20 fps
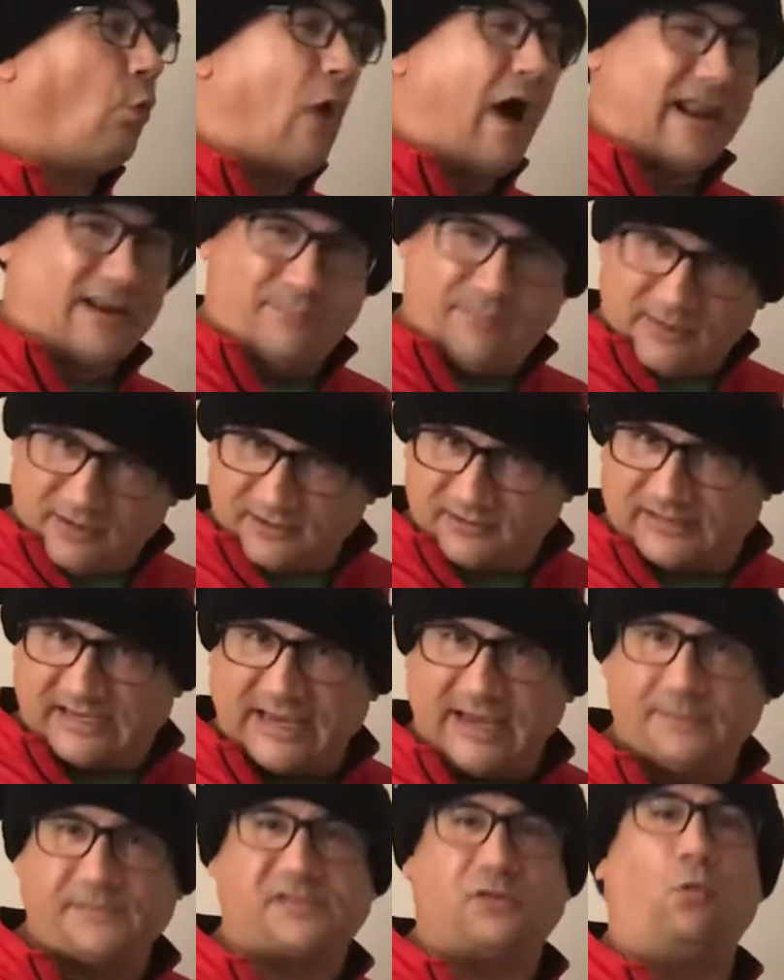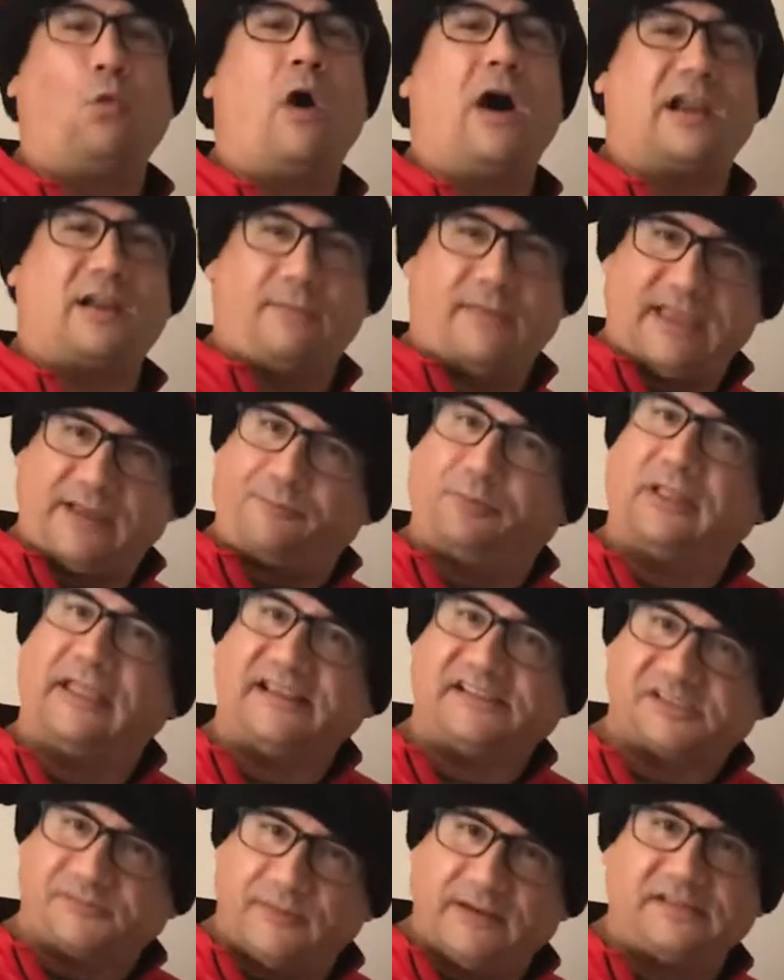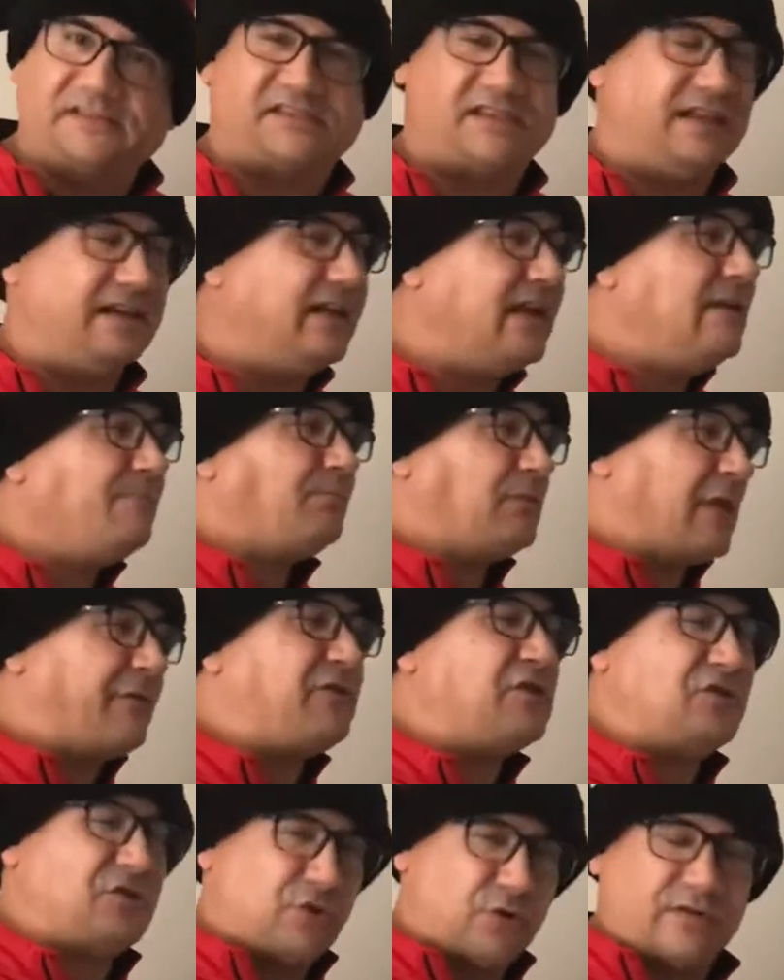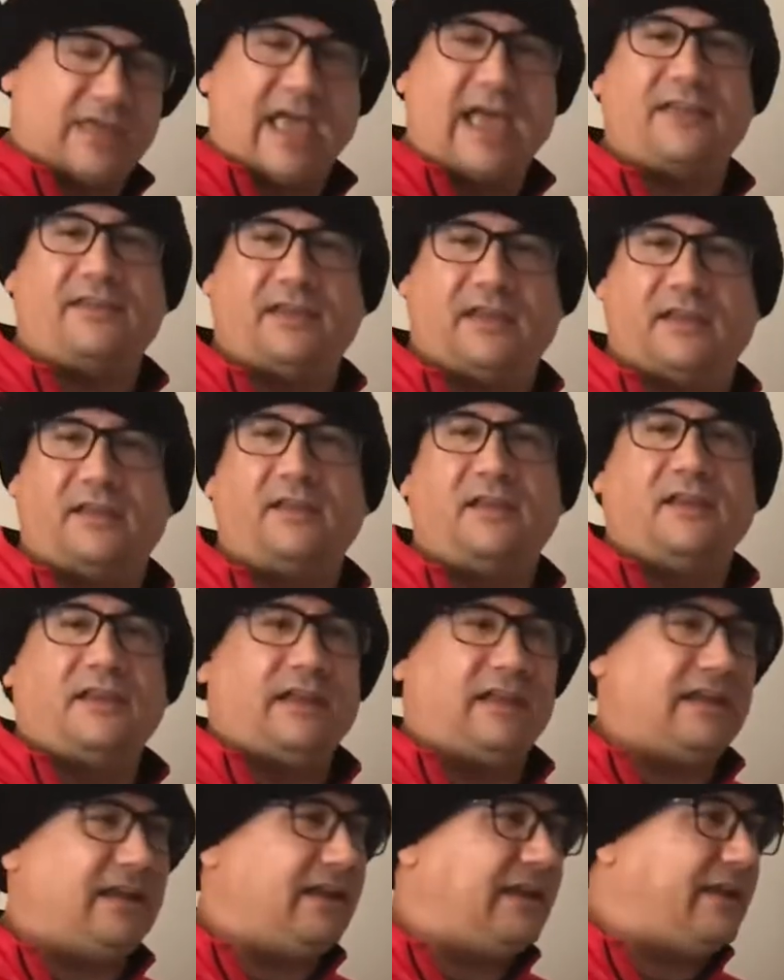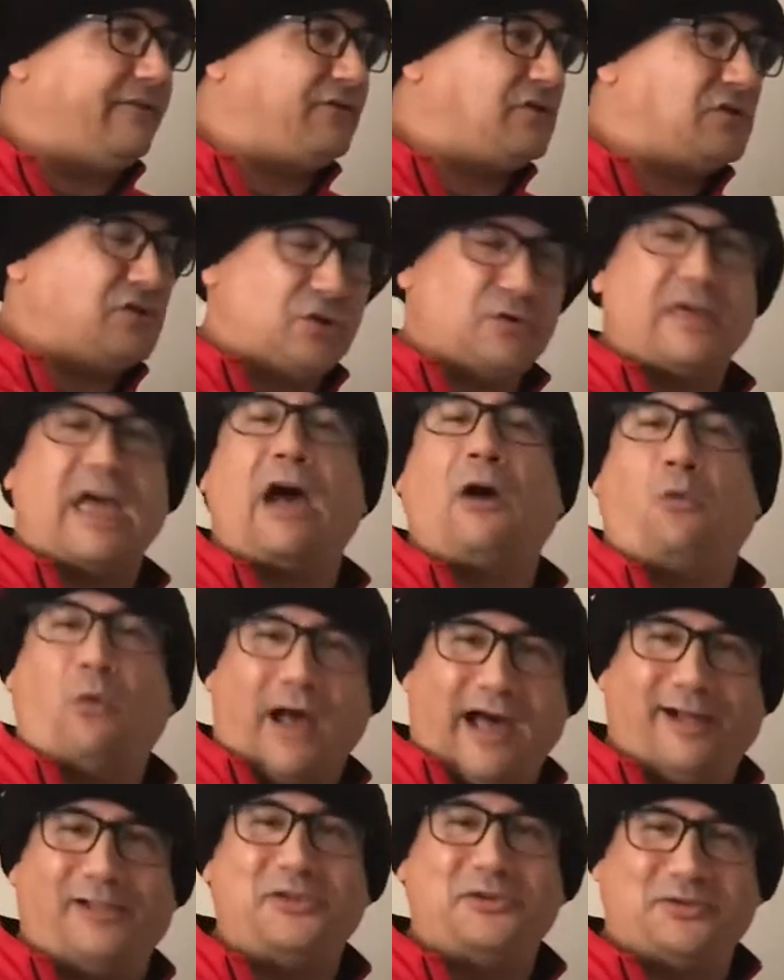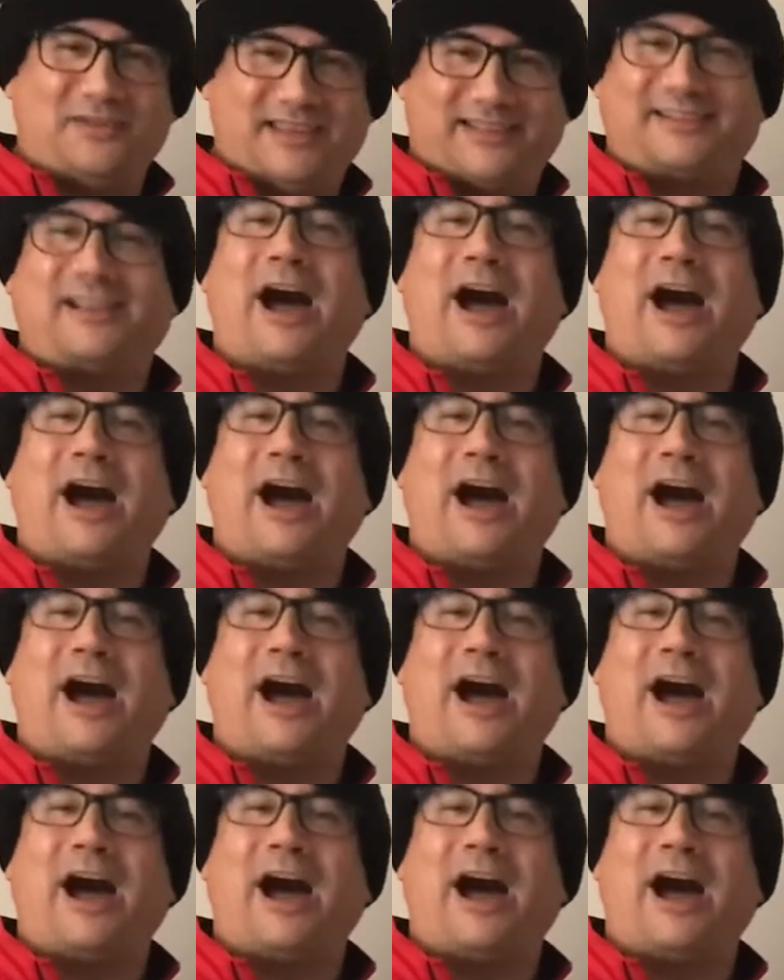want to build teams and want to make placements. And if you do that well, you get